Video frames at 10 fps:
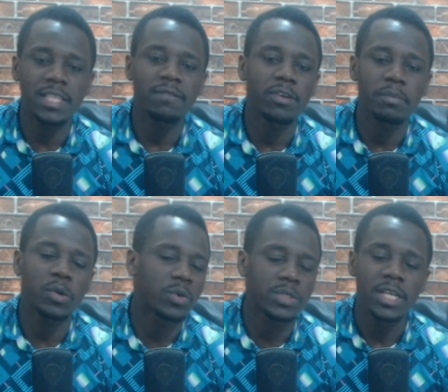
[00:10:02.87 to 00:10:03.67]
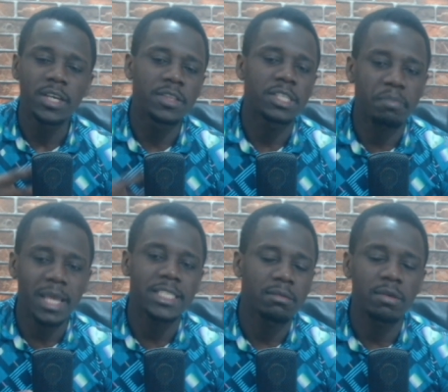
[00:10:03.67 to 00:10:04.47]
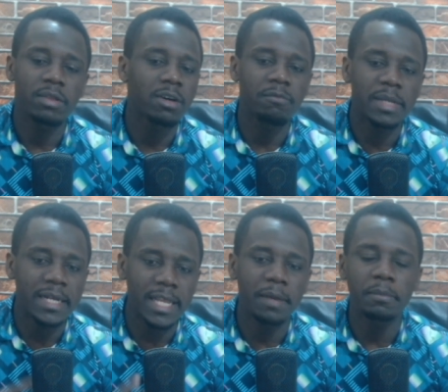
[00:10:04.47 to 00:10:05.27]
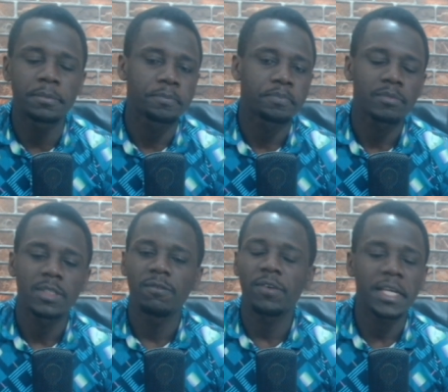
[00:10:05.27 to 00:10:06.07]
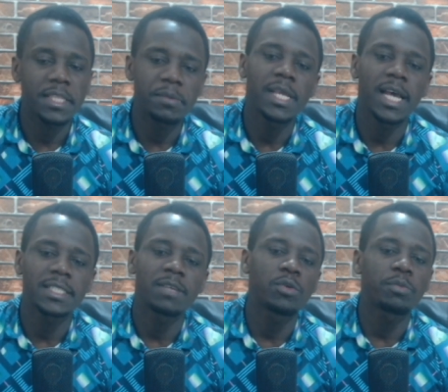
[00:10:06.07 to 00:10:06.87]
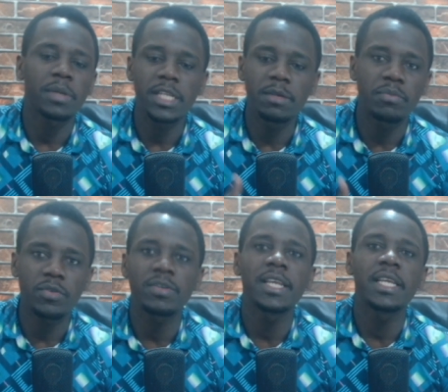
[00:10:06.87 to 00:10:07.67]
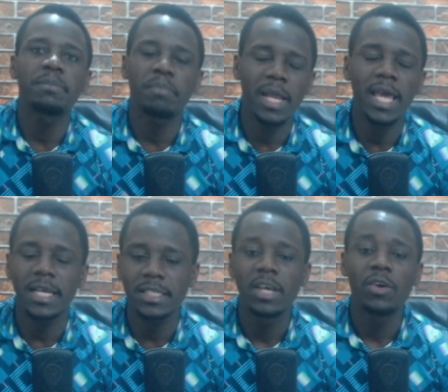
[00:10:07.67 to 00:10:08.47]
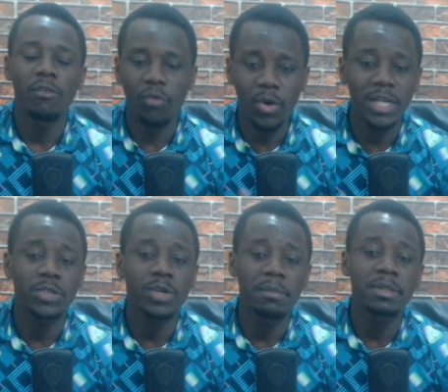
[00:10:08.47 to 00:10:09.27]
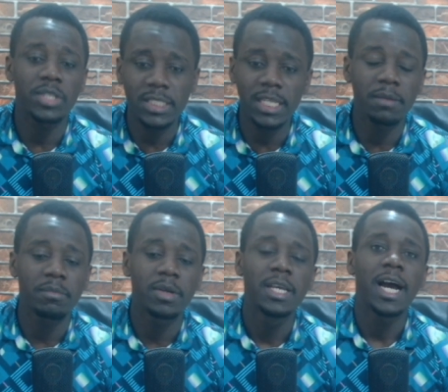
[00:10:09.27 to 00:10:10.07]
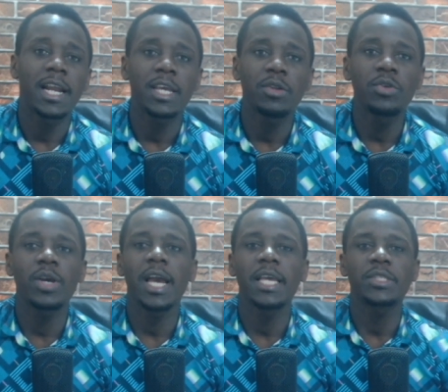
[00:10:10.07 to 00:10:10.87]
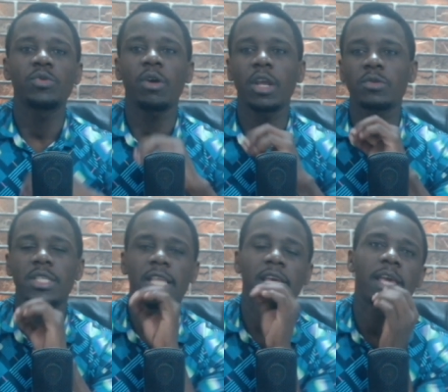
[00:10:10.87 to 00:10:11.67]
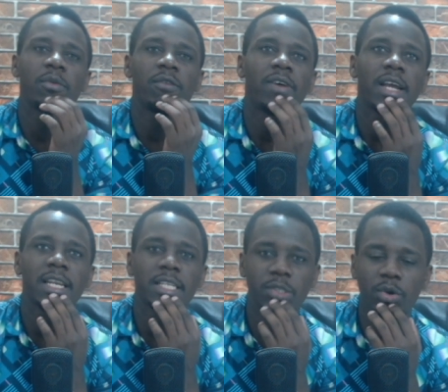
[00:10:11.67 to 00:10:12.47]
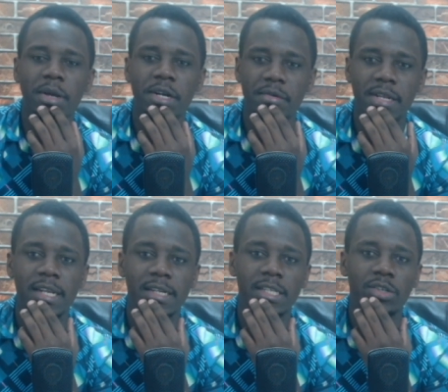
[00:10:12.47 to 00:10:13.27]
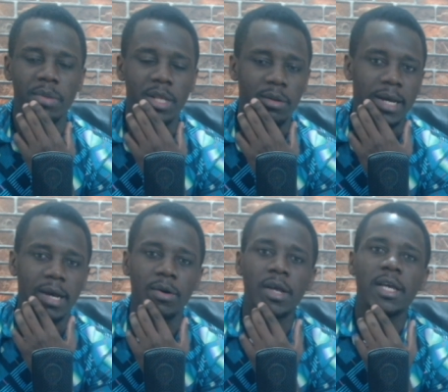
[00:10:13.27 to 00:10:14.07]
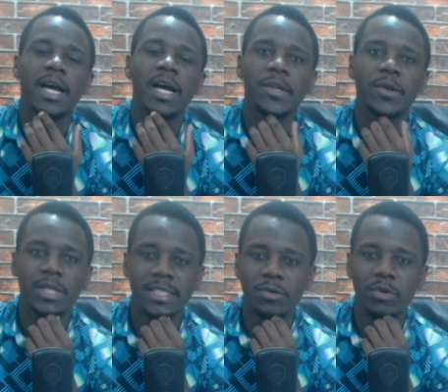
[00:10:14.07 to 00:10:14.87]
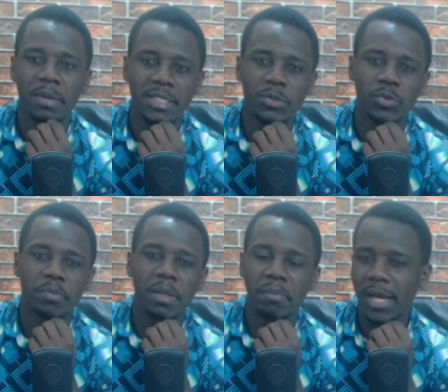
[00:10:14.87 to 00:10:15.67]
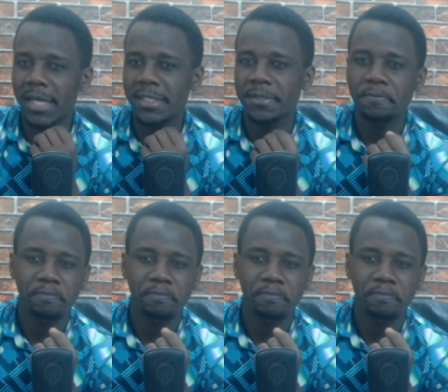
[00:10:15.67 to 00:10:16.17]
in the foyer, because these players, some of them have been lame for like 3 years. They've not been improved. I need players of quality to come into this team. And I know you guys, you're going to see the game of Atletico Madrid and Atletico Bilbao. I know Lisandro Martinez will play part.